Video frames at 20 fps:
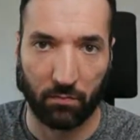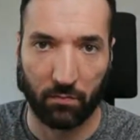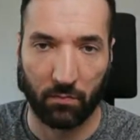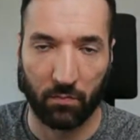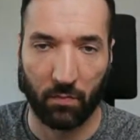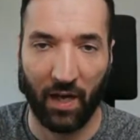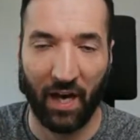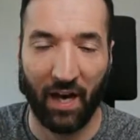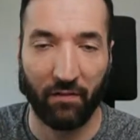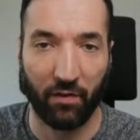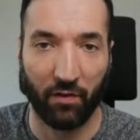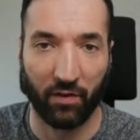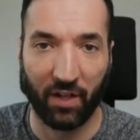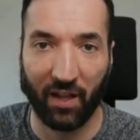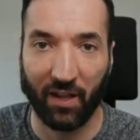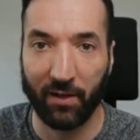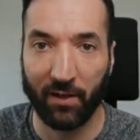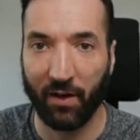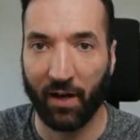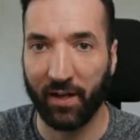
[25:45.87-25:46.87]
have a
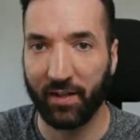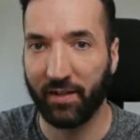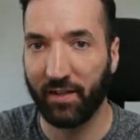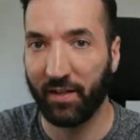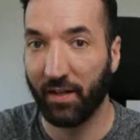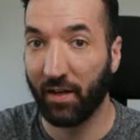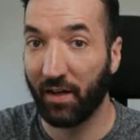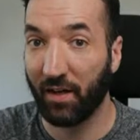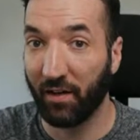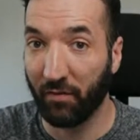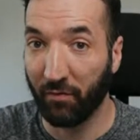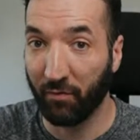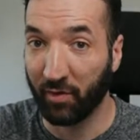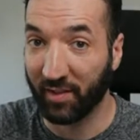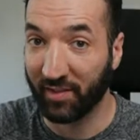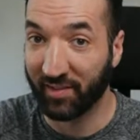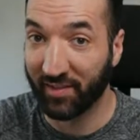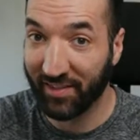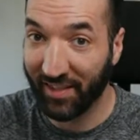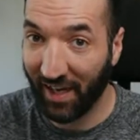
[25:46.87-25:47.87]
clear idea of
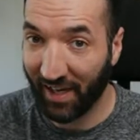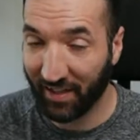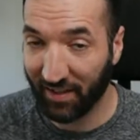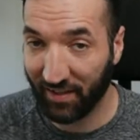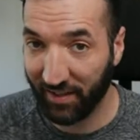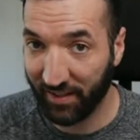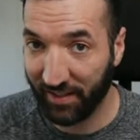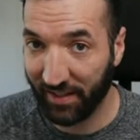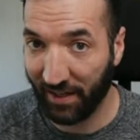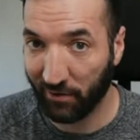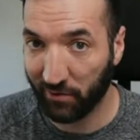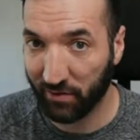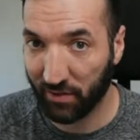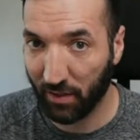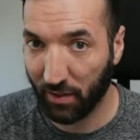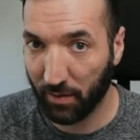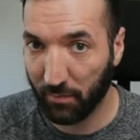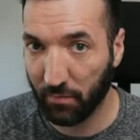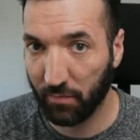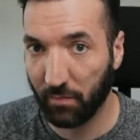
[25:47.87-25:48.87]
exactly the
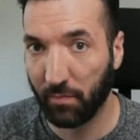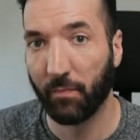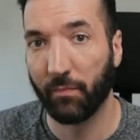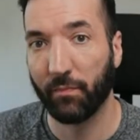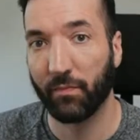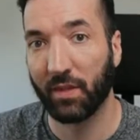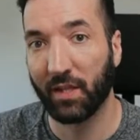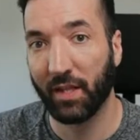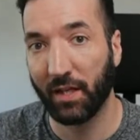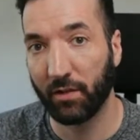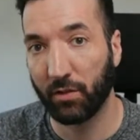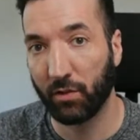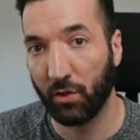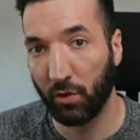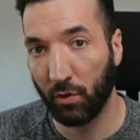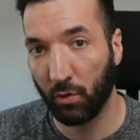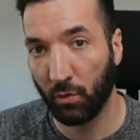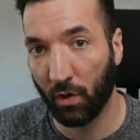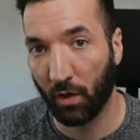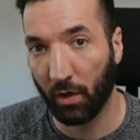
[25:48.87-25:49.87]
outcome that
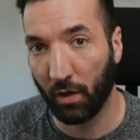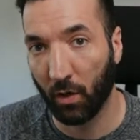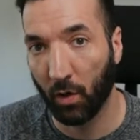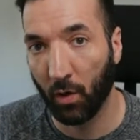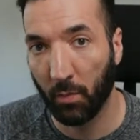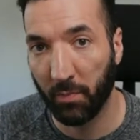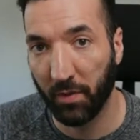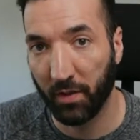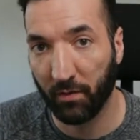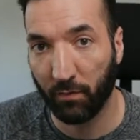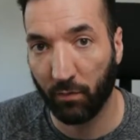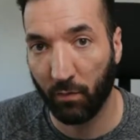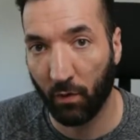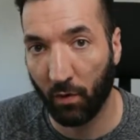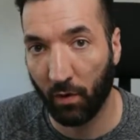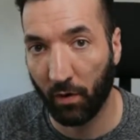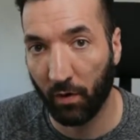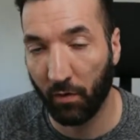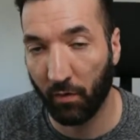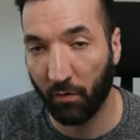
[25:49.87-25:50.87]
you are hoping
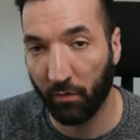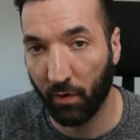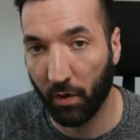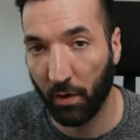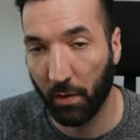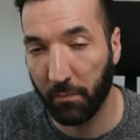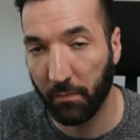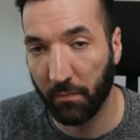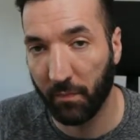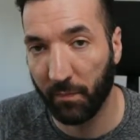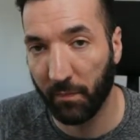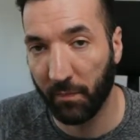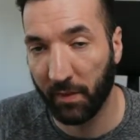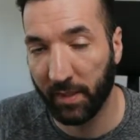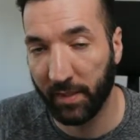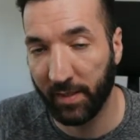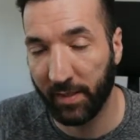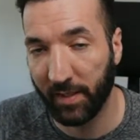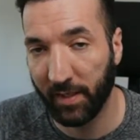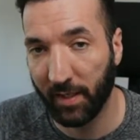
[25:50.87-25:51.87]
for from
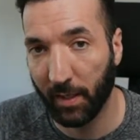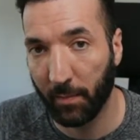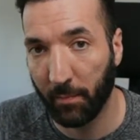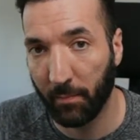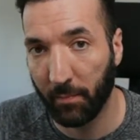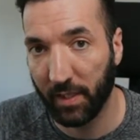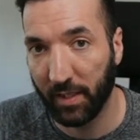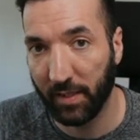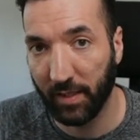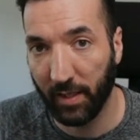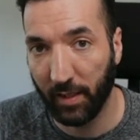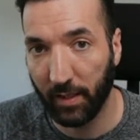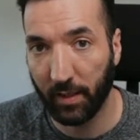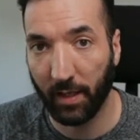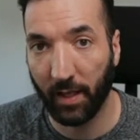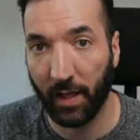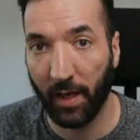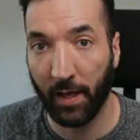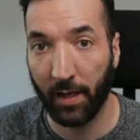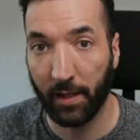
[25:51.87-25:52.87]
the meeting
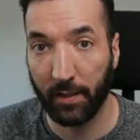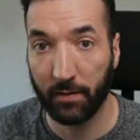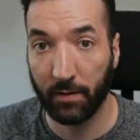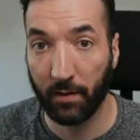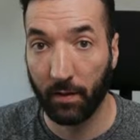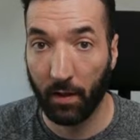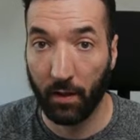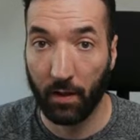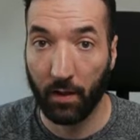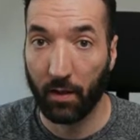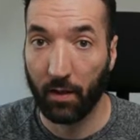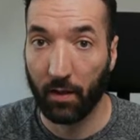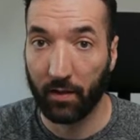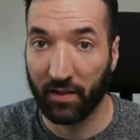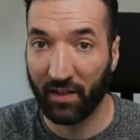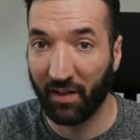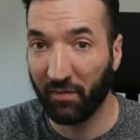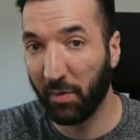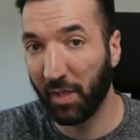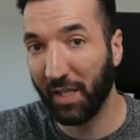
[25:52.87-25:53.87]
and
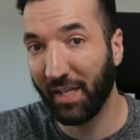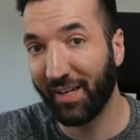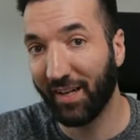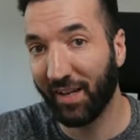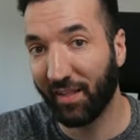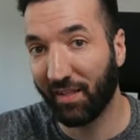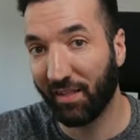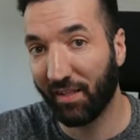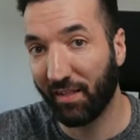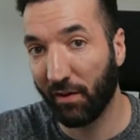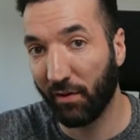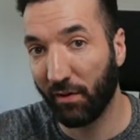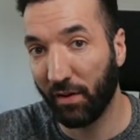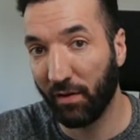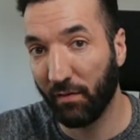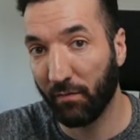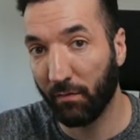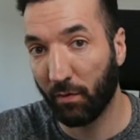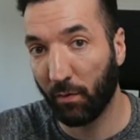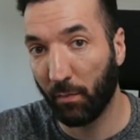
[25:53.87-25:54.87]
give me the necessary
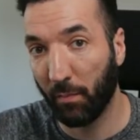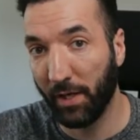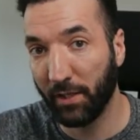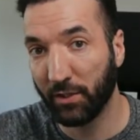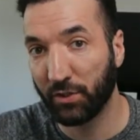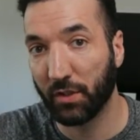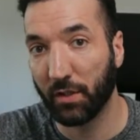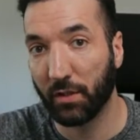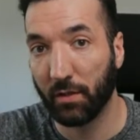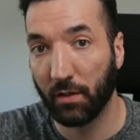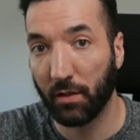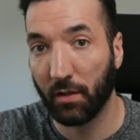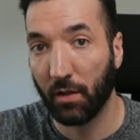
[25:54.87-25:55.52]
information